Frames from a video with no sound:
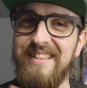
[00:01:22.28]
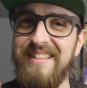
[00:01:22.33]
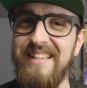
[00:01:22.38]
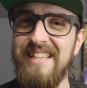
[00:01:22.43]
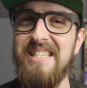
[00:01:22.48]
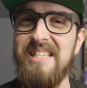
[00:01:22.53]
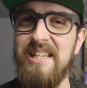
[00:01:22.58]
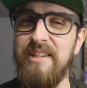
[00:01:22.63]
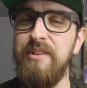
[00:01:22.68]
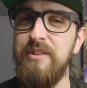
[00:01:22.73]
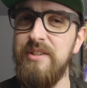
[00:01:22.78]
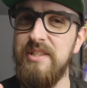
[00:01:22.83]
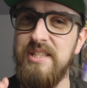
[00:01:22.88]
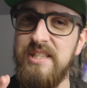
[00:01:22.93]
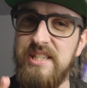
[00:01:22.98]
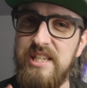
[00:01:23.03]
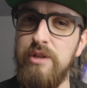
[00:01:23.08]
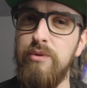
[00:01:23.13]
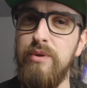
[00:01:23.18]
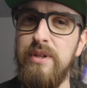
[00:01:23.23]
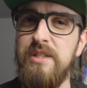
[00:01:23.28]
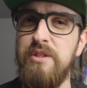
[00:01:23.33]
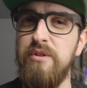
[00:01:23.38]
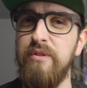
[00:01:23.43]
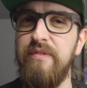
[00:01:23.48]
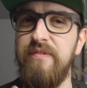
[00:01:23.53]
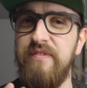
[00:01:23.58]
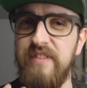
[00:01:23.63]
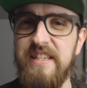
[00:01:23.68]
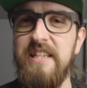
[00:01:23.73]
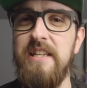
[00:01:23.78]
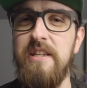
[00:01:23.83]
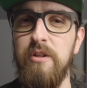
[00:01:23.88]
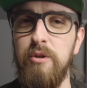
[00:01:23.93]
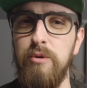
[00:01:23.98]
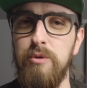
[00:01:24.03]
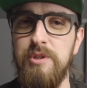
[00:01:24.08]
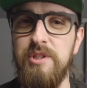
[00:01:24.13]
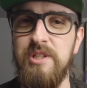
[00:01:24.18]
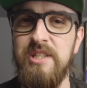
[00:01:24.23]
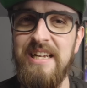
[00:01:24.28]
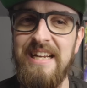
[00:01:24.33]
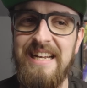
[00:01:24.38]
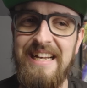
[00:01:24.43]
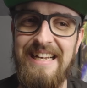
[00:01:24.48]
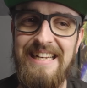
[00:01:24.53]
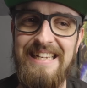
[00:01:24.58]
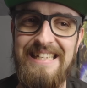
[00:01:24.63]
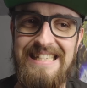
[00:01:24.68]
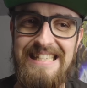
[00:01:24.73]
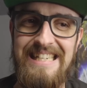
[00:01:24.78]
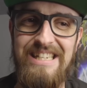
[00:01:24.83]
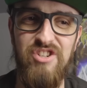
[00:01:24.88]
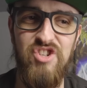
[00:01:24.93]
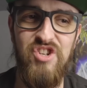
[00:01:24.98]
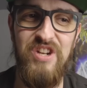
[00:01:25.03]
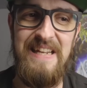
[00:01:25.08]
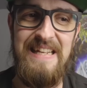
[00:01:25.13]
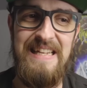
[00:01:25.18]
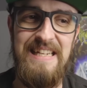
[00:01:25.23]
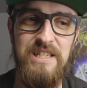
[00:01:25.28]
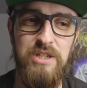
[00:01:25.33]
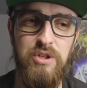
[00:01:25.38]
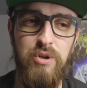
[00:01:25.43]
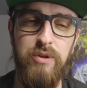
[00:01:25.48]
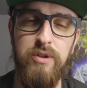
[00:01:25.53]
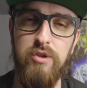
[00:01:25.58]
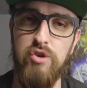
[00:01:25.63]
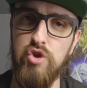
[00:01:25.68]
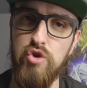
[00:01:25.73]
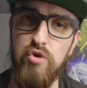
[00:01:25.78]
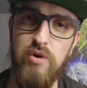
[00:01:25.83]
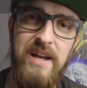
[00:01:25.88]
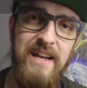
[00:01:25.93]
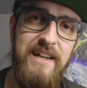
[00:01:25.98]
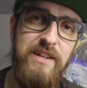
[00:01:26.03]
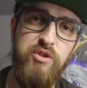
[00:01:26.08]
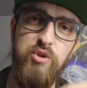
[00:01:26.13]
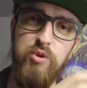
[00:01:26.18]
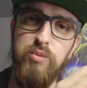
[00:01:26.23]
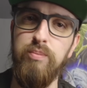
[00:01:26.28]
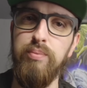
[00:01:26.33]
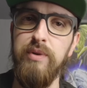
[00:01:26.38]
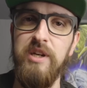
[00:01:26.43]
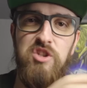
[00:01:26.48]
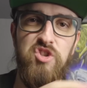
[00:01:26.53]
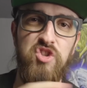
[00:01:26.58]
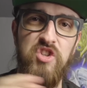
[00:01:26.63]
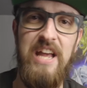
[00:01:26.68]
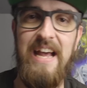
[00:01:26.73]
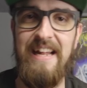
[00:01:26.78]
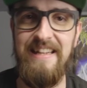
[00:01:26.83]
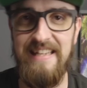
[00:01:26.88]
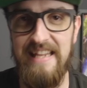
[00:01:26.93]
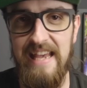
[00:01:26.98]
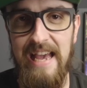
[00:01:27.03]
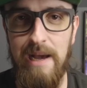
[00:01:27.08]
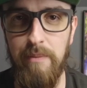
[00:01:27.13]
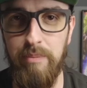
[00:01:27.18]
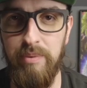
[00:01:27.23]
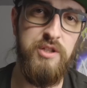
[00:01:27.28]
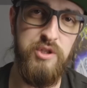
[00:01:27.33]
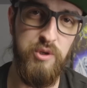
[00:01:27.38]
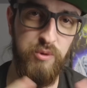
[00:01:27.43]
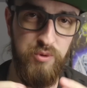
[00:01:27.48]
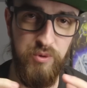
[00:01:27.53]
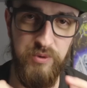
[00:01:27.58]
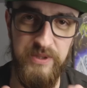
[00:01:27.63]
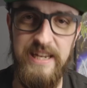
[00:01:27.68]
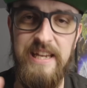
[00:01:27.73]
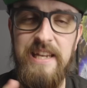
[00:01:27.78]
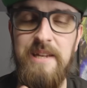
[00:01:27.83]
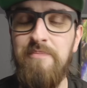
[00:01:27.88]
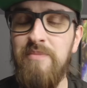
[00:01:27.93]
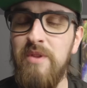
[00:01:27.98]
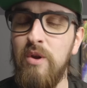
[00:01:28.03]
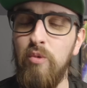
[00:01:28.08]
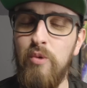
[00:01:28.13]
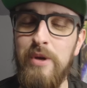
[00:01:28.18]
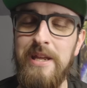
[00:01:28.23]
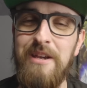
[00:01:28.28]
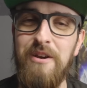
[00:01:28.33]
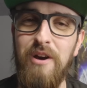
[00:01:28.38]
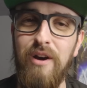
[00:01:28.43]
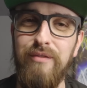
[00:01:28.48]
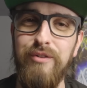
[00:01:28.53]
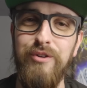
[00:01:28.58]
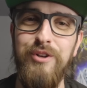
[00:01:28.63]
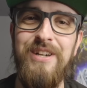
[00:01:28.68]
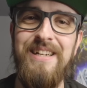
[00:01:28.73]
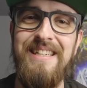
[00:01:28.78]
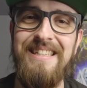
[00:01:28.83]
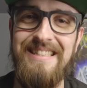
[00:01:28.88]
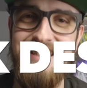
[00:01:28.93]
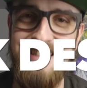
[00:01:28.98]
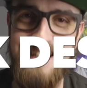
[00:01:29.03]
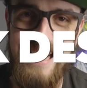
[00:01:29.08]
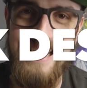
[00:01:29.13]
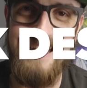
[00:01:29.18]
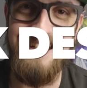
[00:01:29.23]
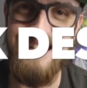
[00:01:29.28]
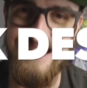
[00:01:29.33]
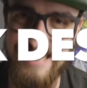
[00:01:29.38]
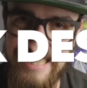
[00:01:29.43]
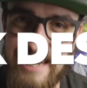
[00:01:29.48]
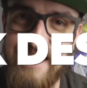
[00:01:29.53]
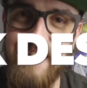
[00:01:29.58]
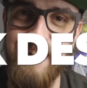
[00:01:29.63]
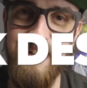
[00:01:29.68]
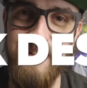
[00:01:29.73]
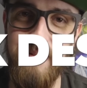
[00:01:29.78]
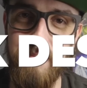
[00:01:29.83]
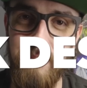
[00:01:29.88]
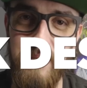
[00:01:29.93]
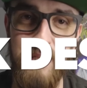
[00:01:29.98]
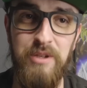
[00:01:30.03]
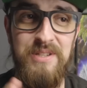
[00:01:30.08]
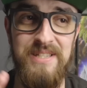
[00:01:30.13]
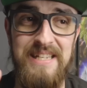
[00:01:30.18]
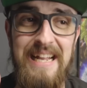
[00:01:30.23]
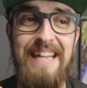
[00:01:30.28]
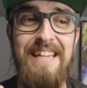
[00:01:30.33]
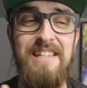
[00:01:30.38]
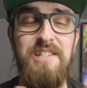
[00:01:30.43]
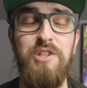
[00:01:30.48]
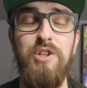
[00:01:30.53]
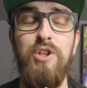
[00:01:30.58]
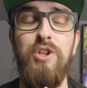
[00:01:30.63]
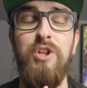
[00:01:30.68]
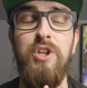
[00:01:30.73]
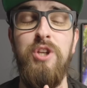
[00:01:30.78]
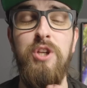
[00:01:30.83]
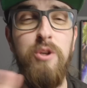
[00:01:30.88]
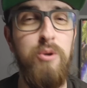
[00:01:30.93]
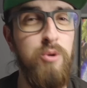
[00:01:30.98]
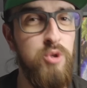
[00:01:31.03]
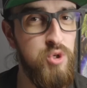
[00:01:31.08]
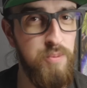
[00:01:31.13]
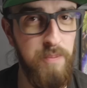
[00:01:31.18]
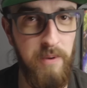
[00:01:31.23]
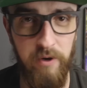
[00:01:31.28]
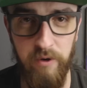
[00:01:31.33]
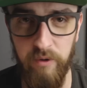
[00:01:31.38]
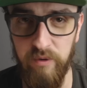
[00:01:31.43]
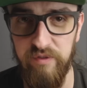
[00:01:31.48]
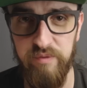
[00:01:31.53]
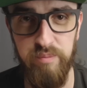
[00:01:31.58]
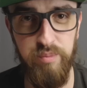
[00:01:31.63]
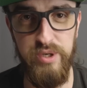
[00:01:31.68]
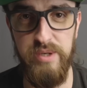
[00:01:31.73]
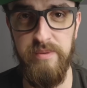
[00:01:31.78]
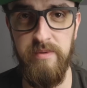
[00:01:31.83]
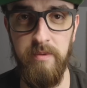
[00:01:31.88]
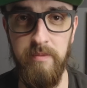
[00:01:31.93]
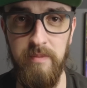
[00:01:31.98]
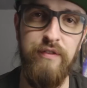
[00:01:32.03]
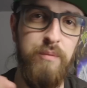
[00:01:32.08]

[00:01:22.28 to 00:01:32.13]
This little series of videos essentially is gonna try to bridge that gap. So today we cover deck design, because that is a huge part of Premium.